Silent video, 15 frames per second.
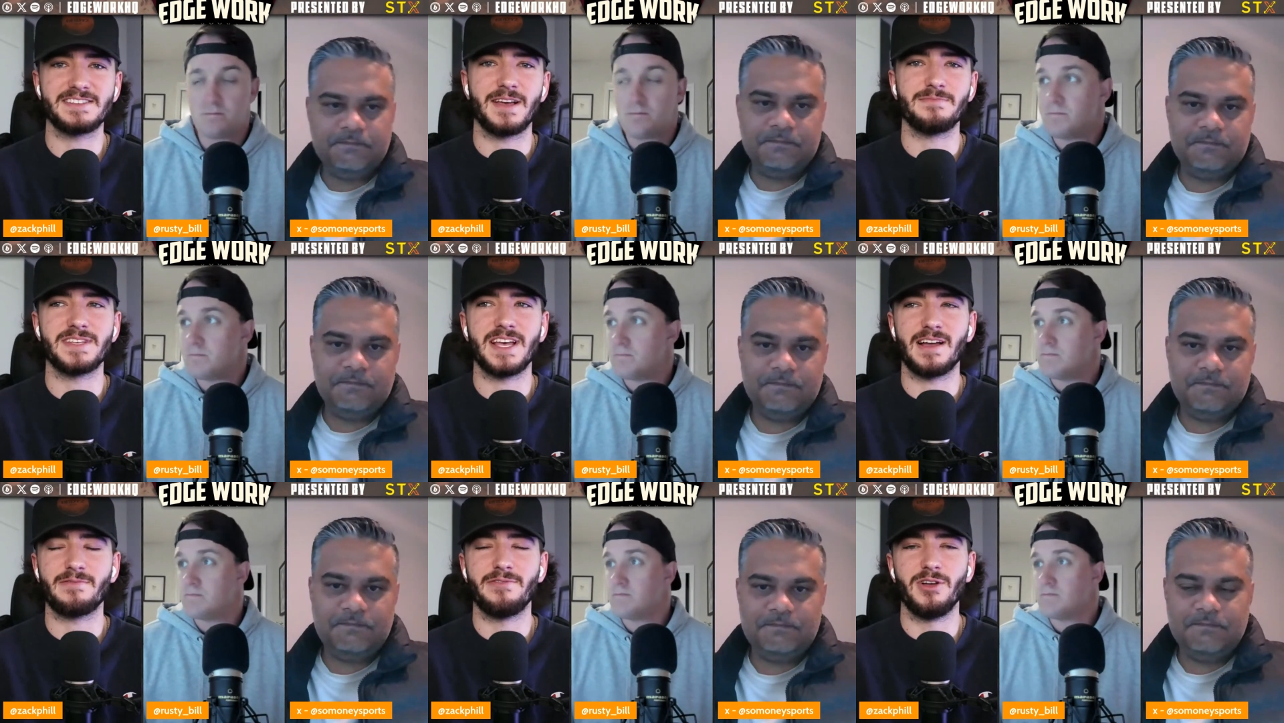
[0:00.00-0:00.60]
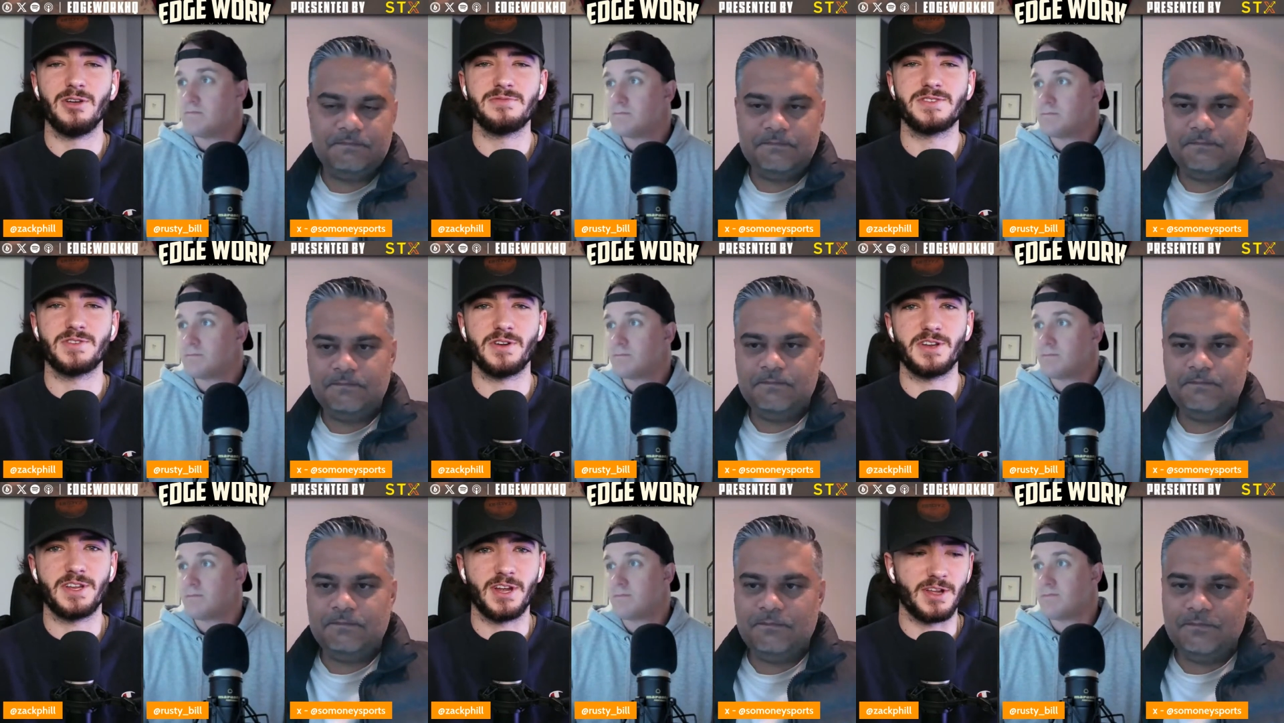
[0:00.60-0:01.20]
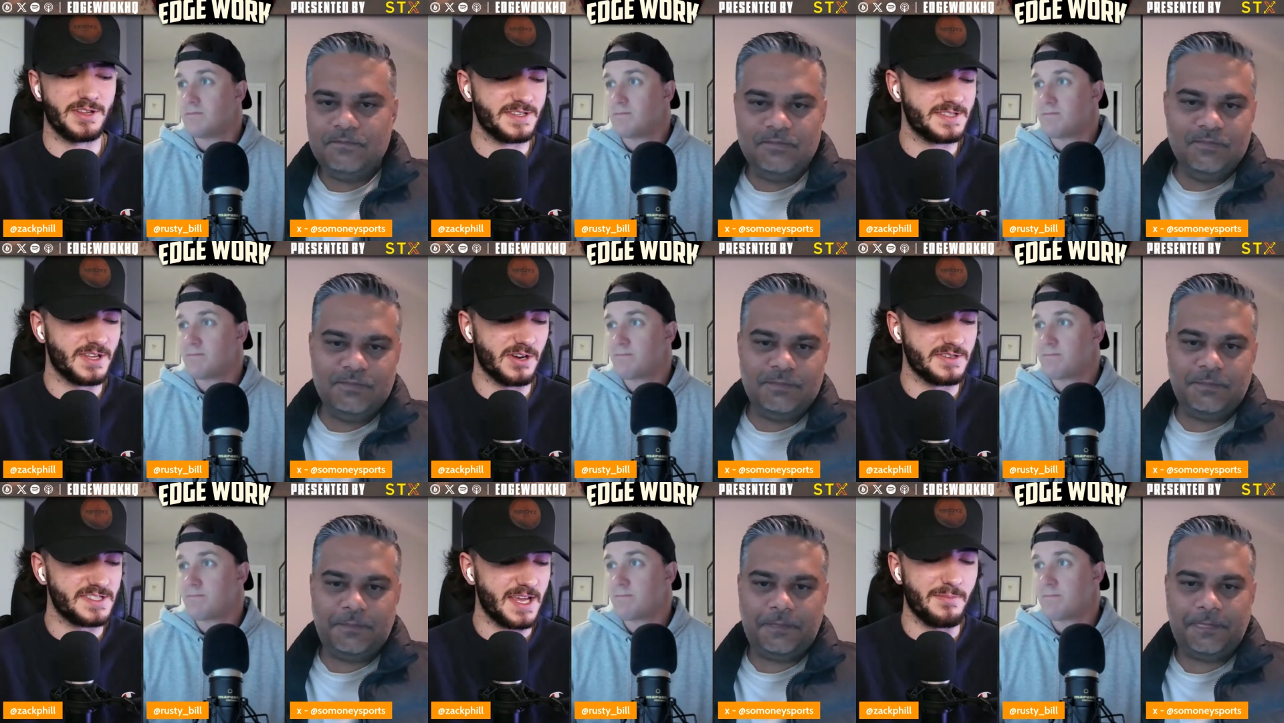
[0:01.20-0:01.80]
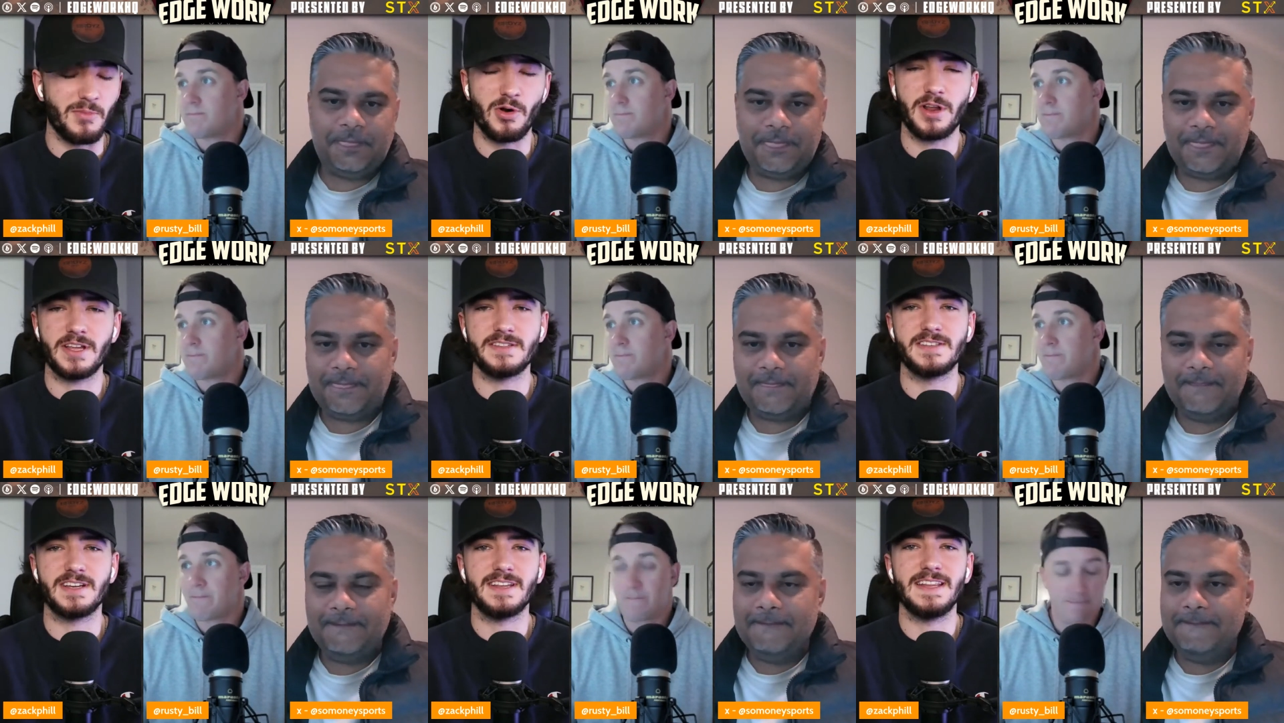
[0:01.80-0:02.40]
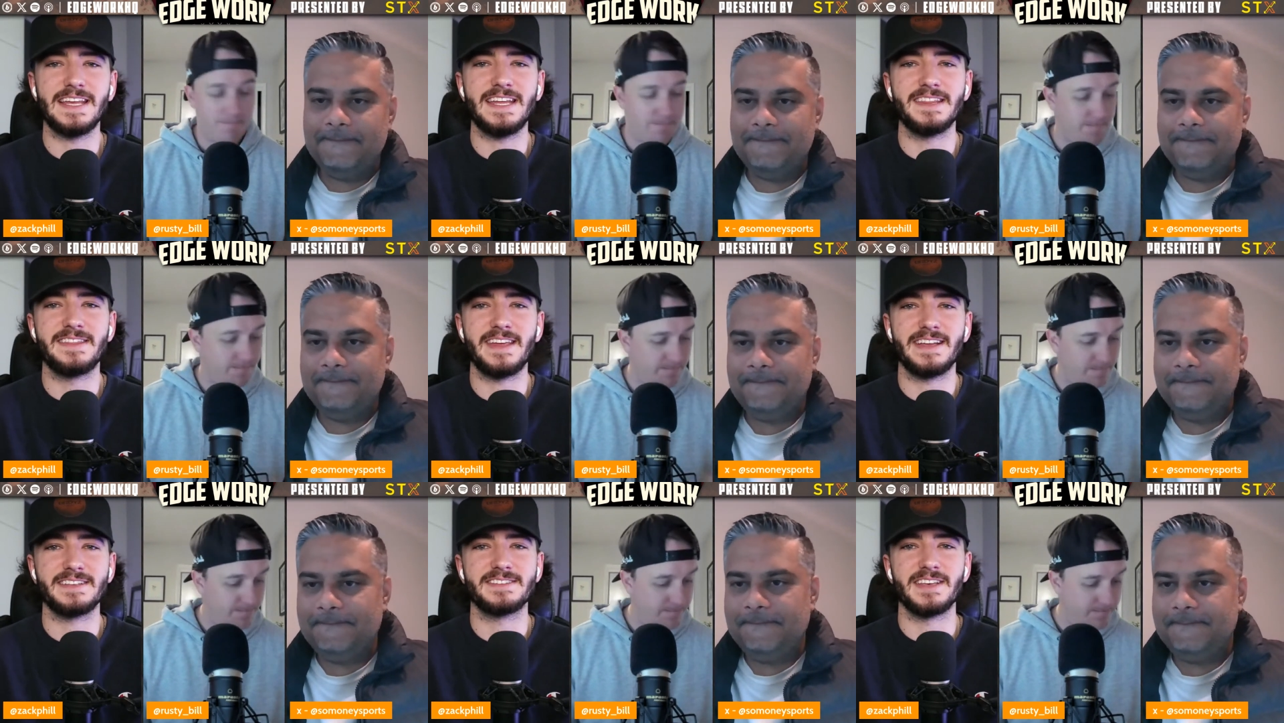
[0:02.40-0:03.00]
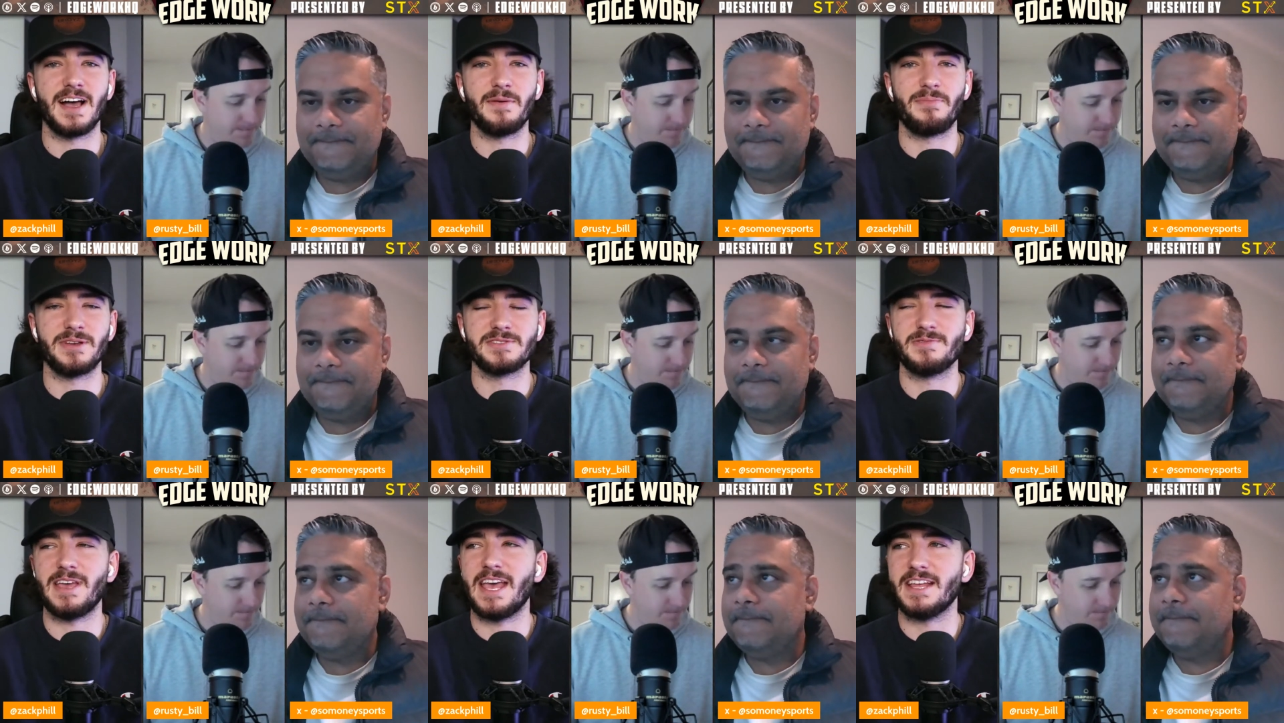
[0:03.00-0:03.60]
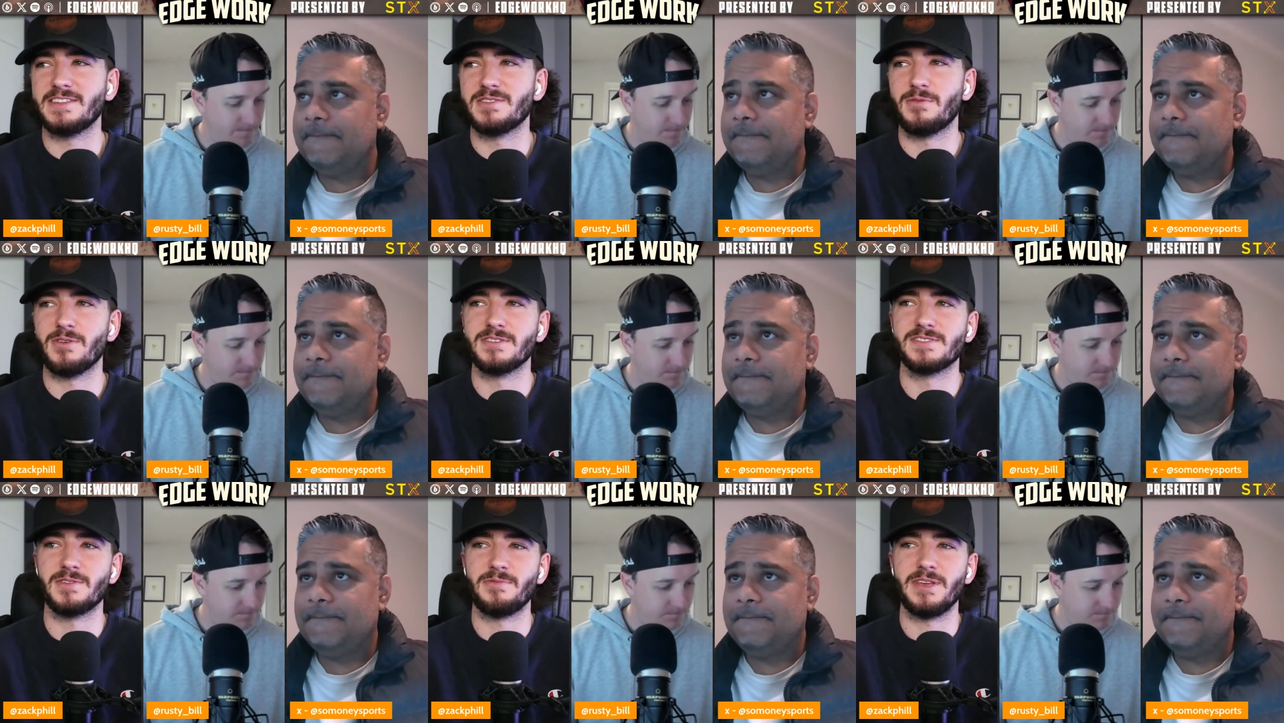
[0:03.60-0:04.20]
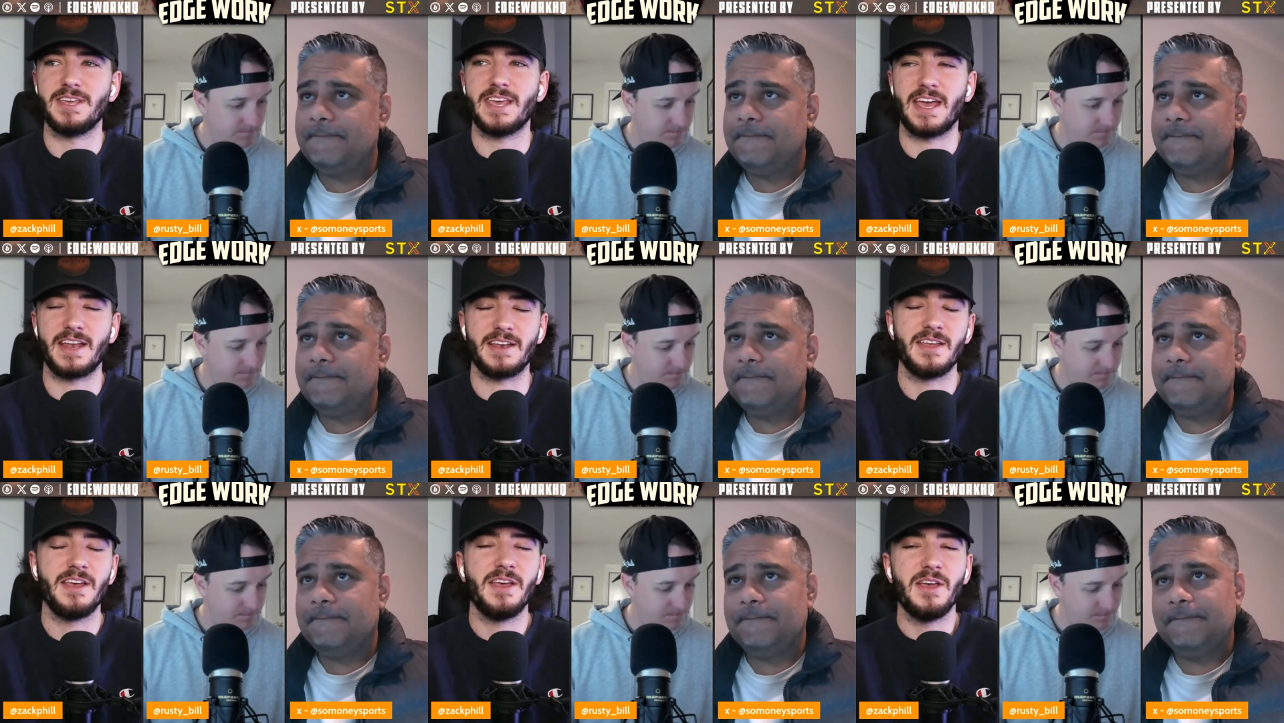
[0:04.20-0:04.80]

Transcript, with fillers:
Speaker 1: I'm Zack Phillips, joined here on this Thursday morning to clean things up as we head towards the weekend